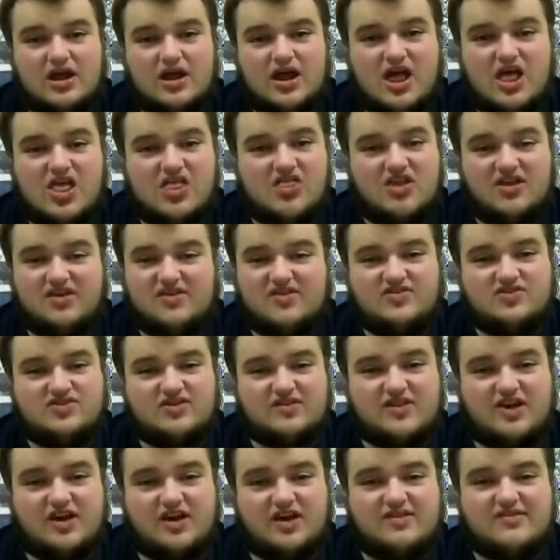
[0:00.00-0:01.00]
This is
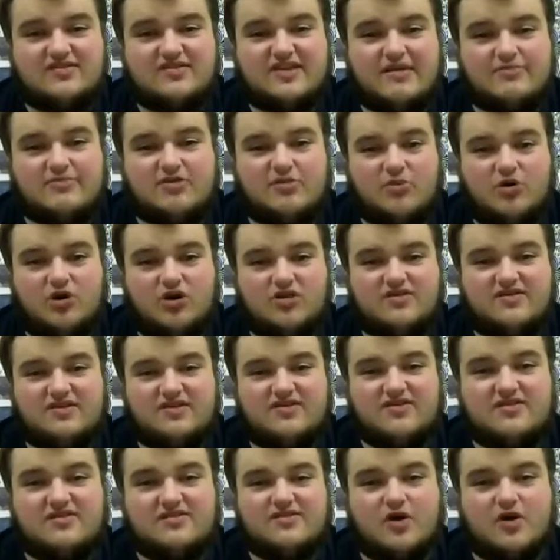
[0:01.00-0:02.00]
just unacceptable to see
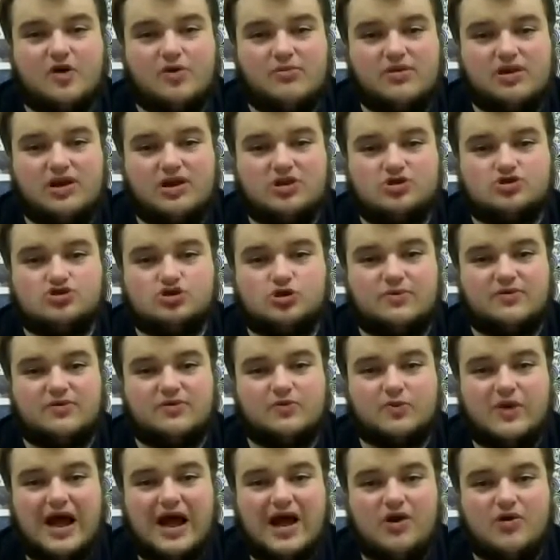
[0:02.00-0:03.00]
so many troops
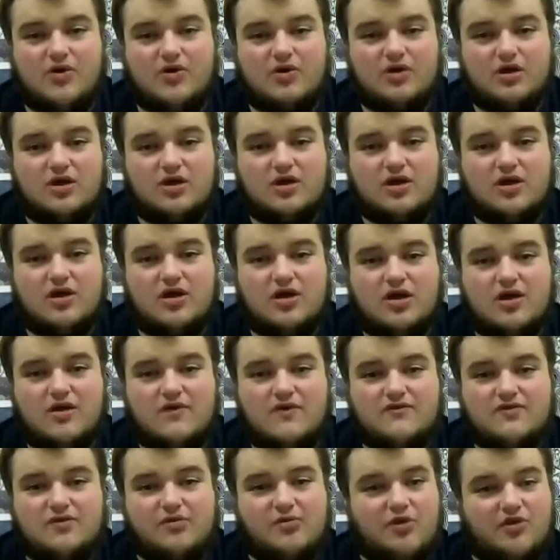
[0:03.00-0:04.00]
rout
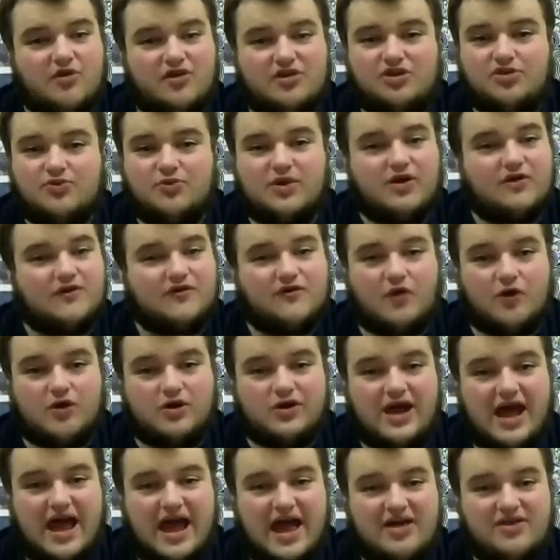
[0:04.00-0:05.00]
from only 3 or 4
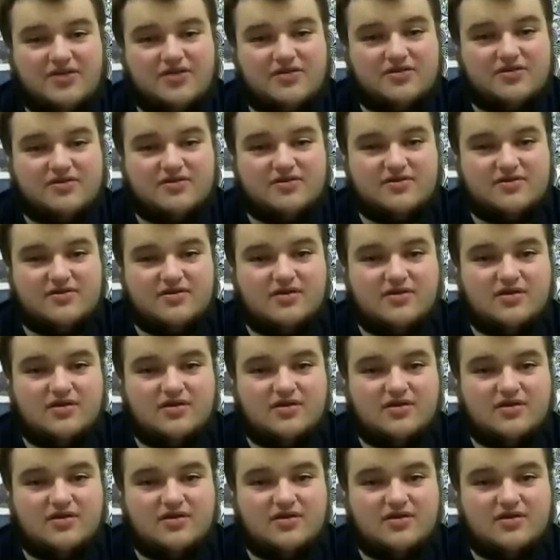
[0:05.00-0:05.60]
deaths.